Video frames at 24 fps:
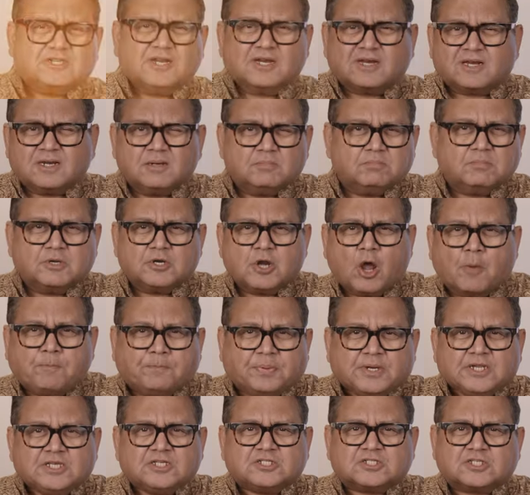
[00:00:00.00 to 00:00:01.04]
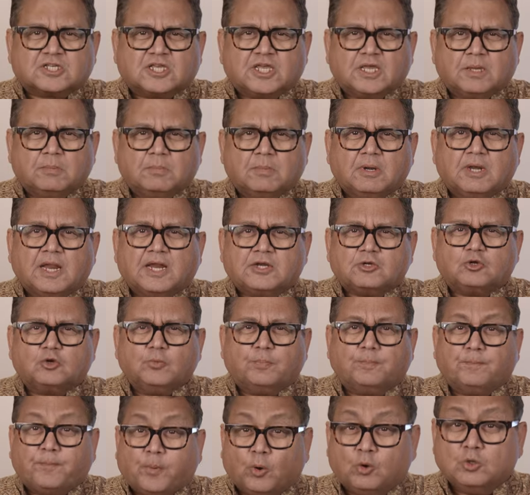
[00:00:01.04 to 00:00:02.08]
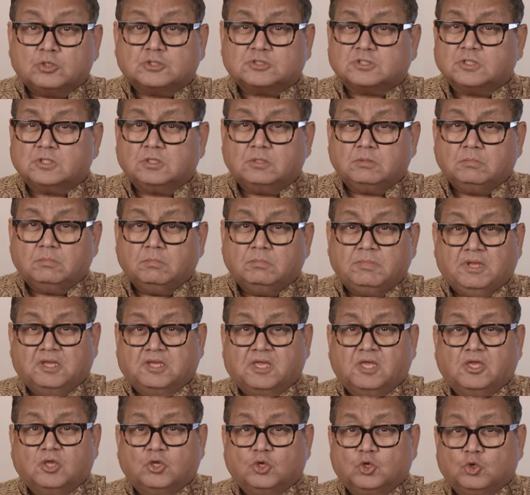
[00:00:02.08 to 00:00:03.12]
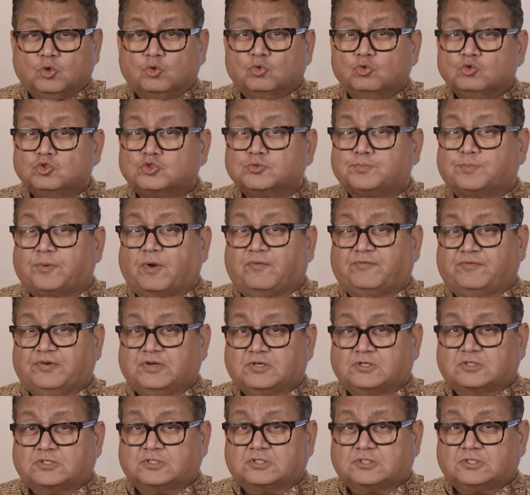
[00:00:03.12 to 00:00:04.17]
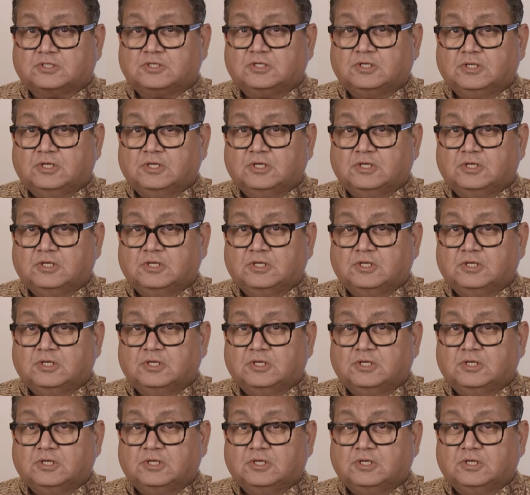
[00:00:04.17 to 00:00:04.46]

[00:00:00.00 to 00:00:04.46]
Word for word: little monopoly scheme led to Polson making huge profits.